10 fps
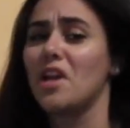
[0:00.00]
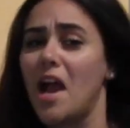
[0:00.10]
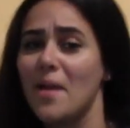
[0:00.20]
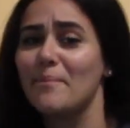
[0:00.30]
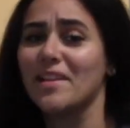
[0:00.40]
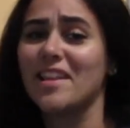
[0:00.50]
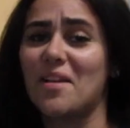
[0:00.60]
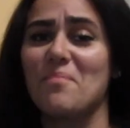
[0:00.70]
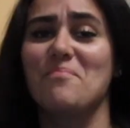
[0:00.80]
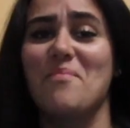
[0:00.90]
yeah, I made like
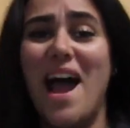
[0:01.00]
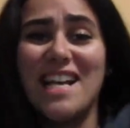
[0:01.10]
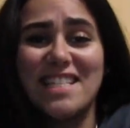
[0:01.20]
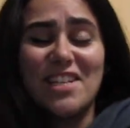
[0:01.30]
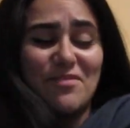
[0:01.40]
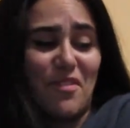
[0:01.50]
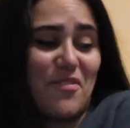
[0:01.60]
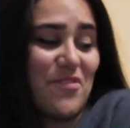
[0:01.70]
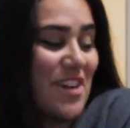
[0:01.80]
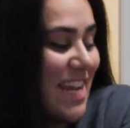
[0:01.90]
a massive
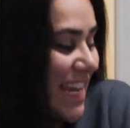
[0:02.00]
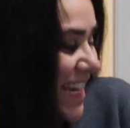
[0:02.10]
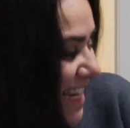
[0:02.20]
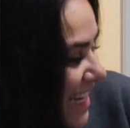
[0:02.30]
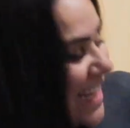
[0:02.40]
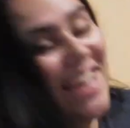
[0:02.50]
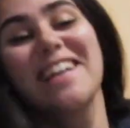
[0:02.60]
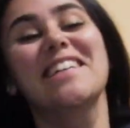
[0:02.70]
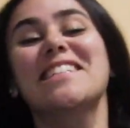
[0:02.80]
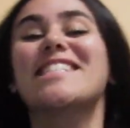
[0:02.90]
freaking
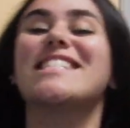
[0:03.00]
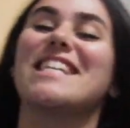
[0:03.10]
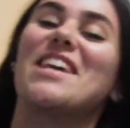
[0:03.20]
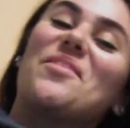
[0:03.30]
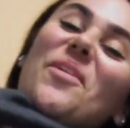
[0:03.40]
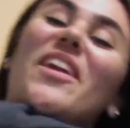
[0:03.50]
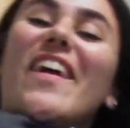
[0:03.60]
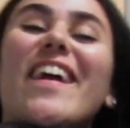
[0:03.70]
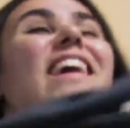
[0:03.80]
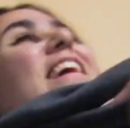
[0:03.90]
Shein order.